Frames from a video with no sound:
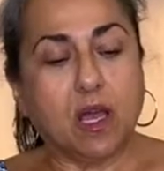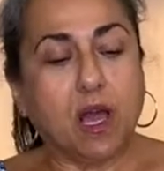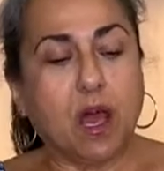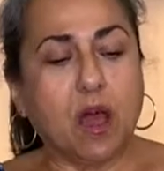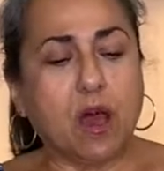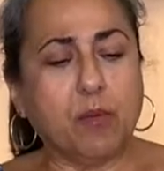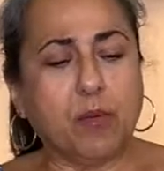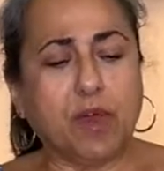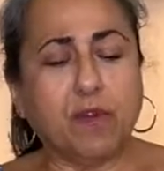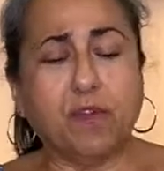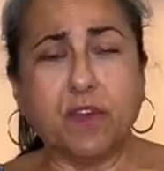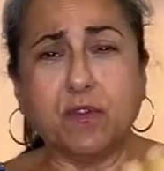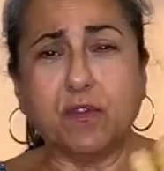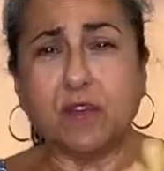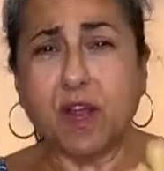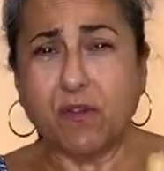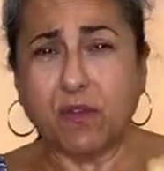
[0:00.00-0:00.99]
Um, if
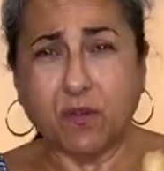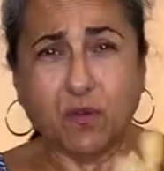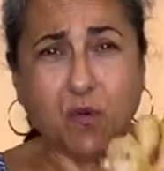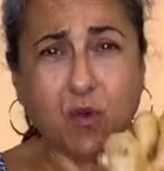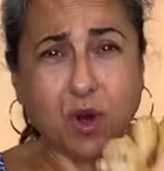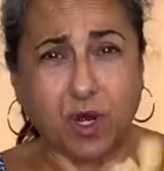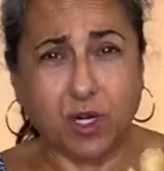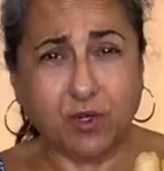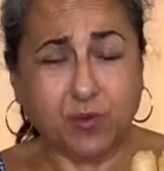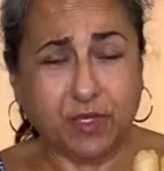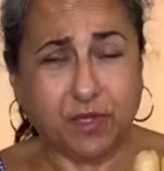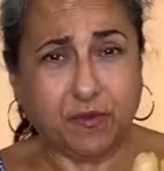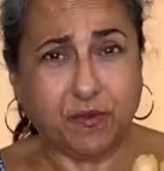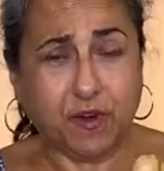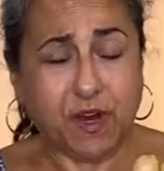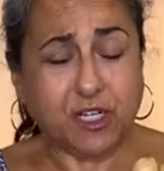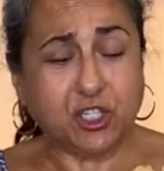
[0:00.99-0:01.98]
you've never worked with
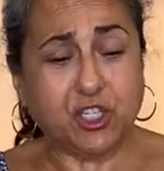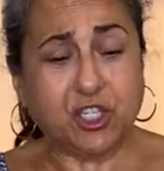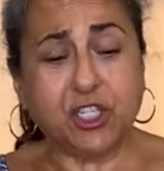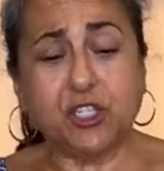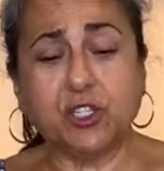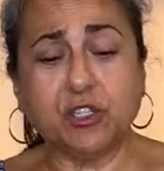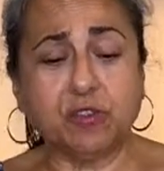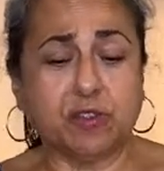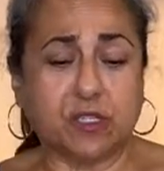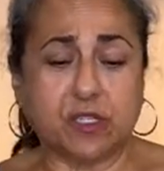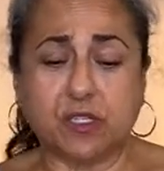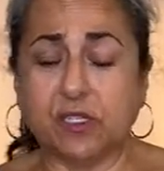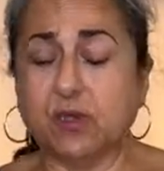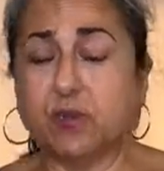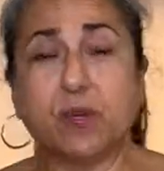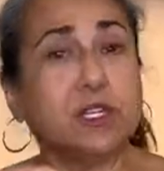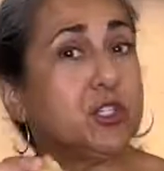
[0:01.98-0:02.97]
fresh ginger, this
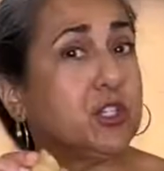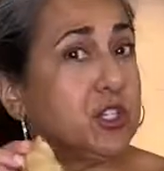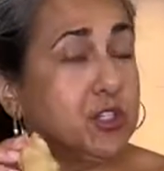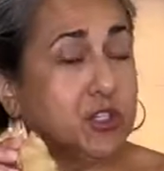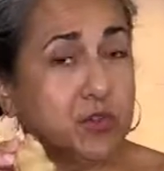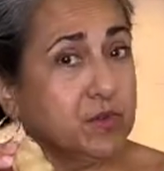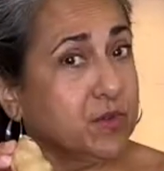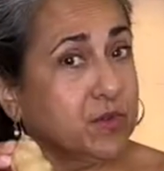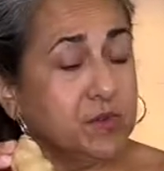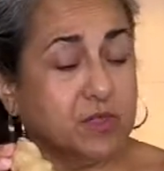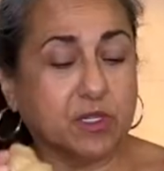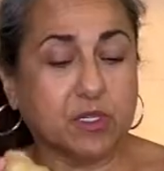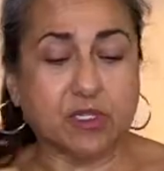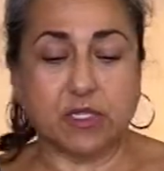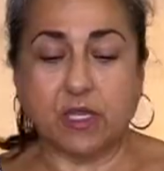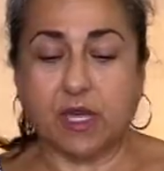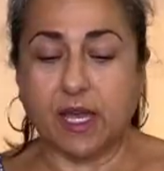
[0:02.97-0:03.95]
is what a ginger root
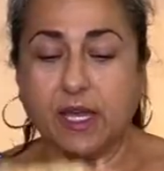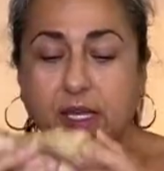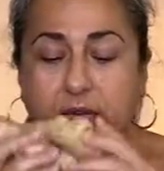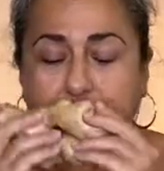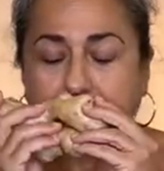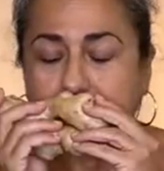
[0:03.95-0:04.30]
looks like.